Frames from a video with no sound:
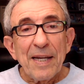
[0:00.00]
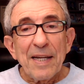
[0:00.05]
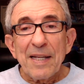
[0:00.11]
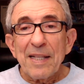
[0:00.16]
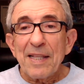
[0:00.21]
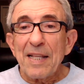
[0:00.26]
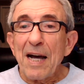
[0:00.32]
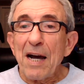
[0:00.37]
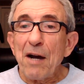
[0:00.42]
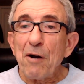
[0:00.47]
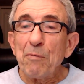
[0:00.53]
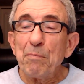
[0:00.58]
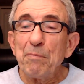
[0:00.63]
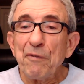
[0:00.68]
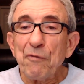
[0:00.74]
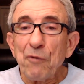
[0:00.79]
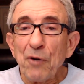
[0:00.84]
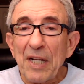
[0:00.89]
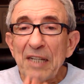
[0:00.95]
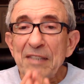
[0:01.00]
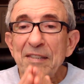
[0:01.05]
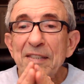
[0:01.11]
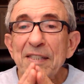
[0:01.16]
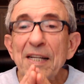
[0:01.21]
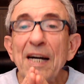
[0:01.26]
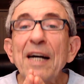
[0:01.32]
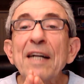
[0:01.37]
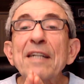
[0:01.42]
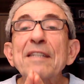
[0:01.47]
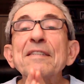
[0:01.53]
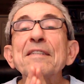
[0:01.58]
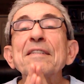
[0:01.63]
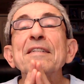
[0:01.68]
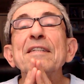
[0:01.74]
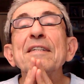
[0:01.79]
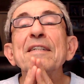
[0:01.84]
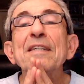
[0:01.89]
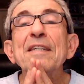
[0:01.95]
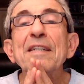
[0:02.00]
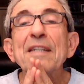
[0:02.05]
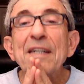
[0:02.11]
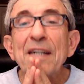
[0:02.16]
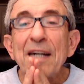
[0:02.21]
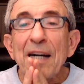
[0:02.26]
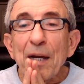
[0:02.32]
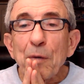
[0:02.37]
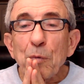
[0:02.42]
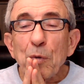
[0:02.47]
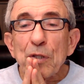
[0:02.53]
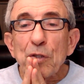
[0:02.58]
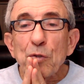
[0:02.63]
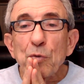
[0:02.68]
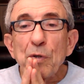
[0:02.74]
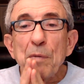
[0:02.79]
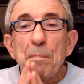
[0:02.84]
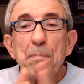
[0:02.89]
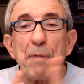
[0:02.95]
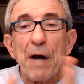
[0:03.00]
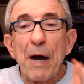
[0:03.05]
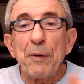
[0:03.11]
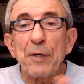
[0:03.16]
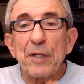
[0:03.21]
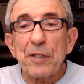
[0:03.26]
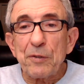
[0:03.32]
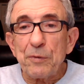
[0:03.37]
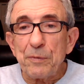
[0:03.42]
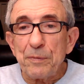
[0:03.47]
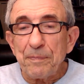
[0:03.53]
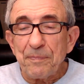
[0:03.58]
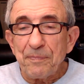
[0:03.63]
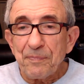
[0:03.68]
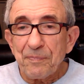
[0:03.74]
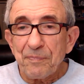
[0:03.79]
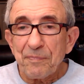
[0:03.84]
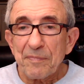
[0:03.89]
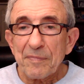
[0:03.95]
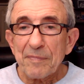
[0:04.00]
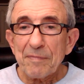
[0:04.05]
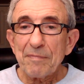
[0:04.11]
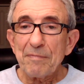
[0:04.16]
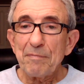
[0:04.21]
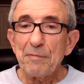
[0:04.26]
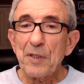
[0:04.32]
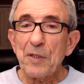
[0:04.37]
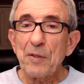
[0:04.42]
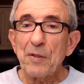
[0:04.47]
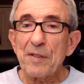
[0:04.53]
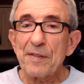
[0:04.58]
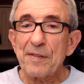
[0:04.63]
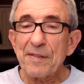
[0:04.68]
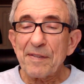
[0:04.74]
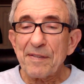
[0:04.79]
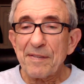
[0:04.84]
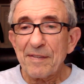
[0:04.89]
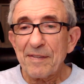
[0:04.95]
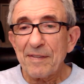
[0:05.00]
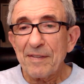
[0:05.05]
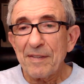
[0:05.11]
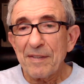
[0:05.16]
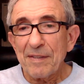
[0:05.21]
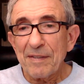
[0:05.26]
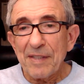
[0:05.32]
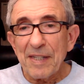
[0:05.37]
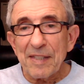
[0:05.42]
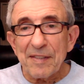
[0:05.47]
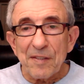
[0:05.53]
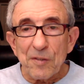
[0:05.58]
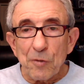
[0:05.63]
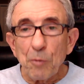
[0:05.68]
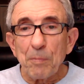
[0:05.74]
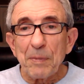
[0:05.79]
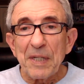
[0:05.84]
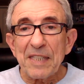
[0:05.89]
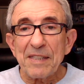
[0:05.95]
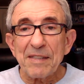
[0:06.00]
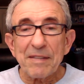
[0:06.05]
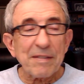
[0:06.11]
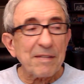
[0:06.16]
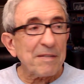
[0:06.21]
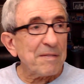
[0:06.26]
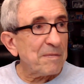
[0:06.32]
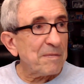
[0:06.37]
Now, before I start, I want to empower you because as humans,